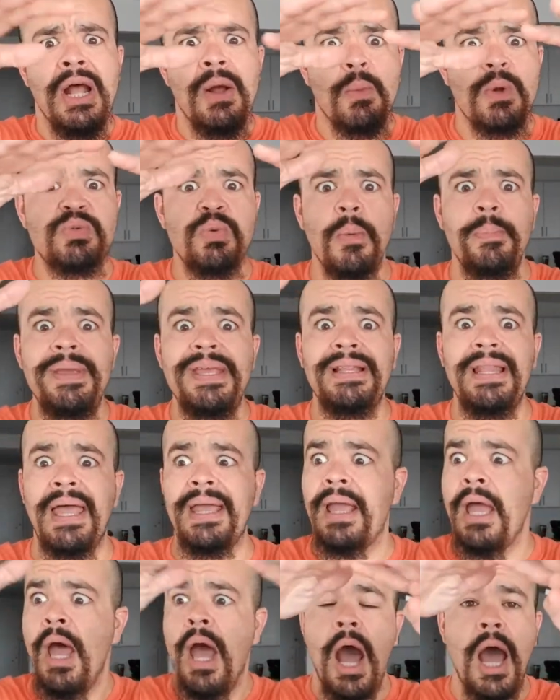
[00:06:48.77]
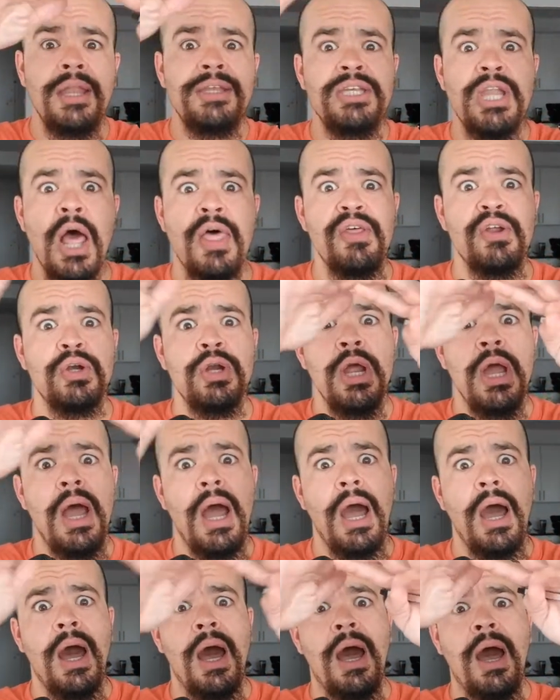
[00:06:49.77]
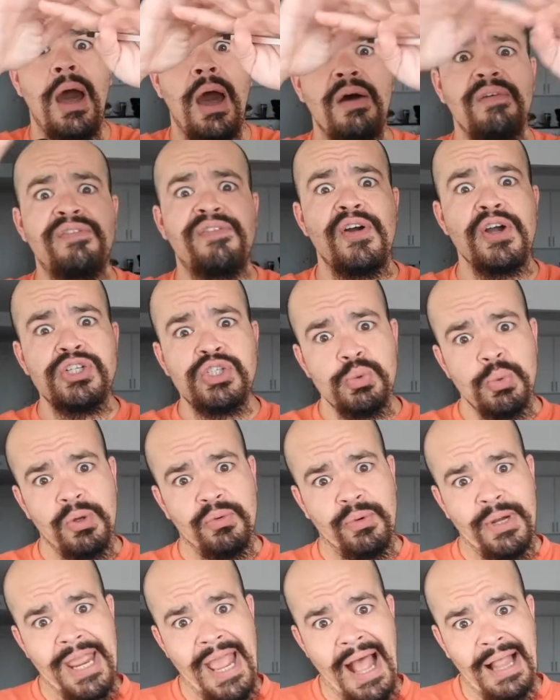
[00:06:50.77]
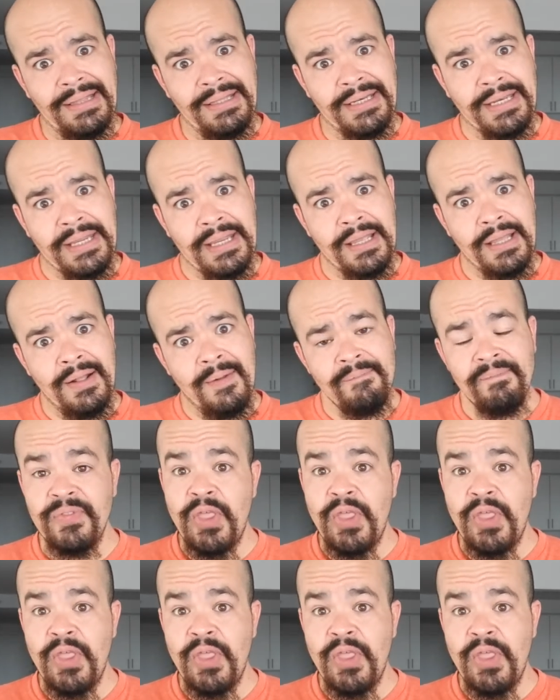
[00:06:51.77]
which will be like another a virtual reality